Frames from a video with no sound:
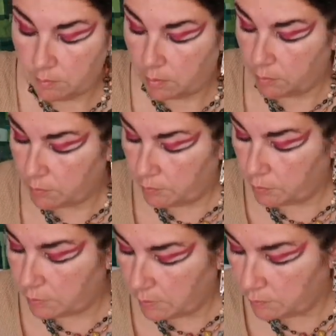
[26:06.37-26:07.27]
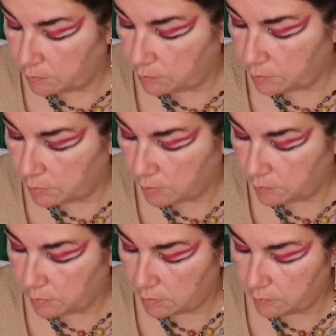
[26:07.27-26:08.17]
Maybe on the bottom I'll do
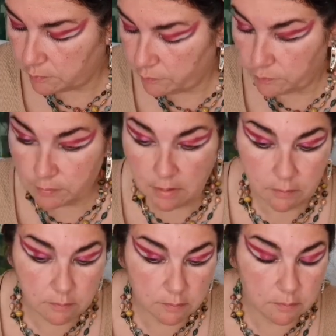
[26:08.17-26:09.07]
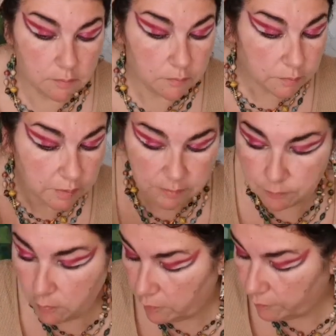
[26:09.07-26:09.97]
green, but I don't know. That
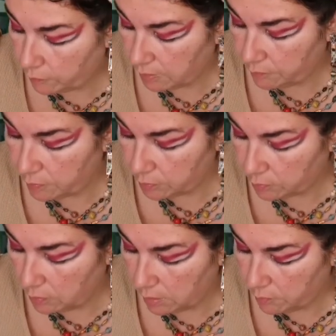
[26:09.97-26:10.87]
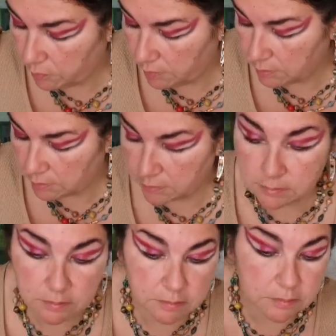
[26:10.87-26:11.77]
for that particular moment, I
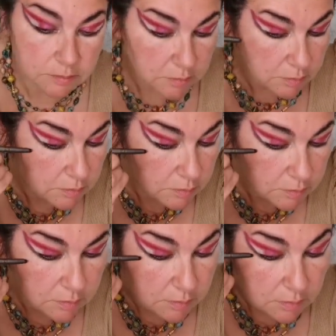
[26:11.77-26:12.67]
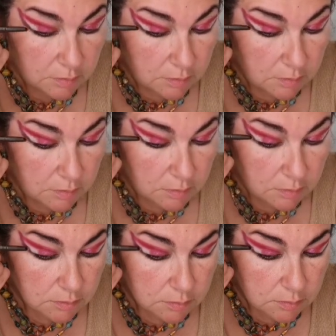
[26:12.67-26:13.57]
think that this shade is
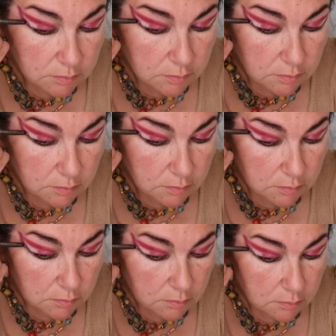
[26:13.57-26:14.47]
so cute.